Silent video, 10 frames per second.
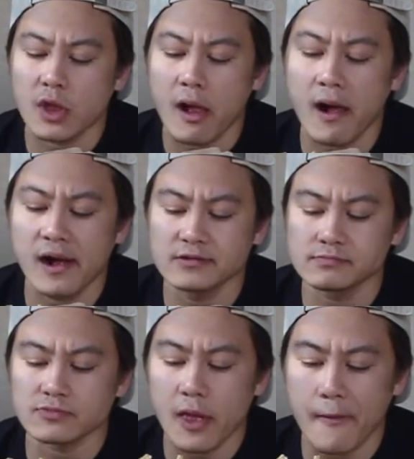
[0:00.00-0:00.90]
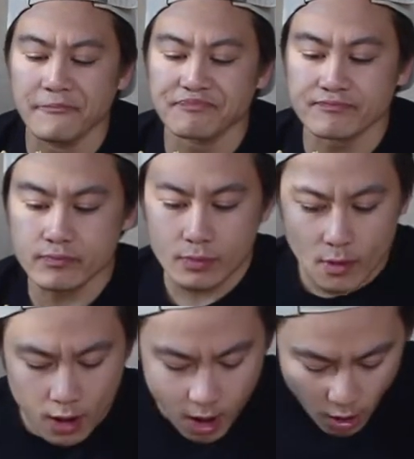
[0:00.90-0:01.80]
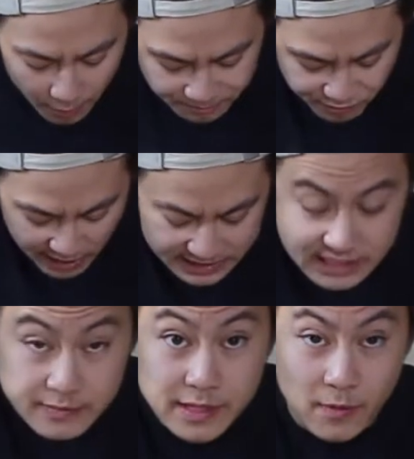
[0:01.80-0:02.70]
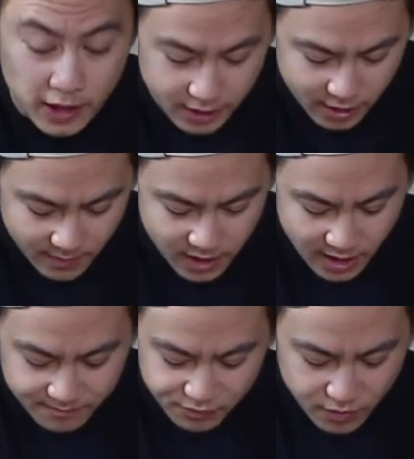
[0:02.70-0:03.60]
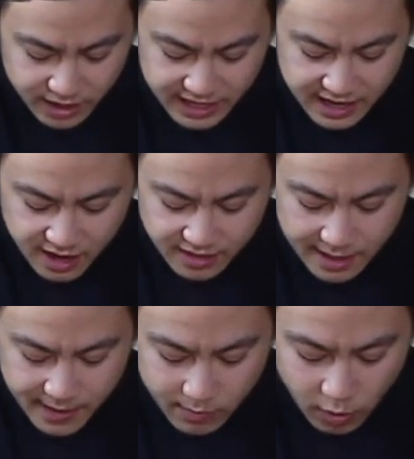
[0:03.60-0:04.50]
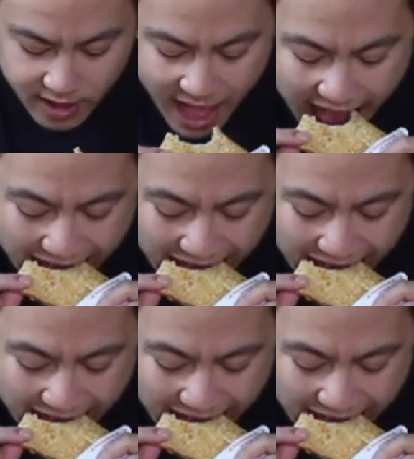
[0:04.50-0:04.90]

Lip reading: Okay. Oh, I see meatball here coming up. Gotta get in on that bad boy.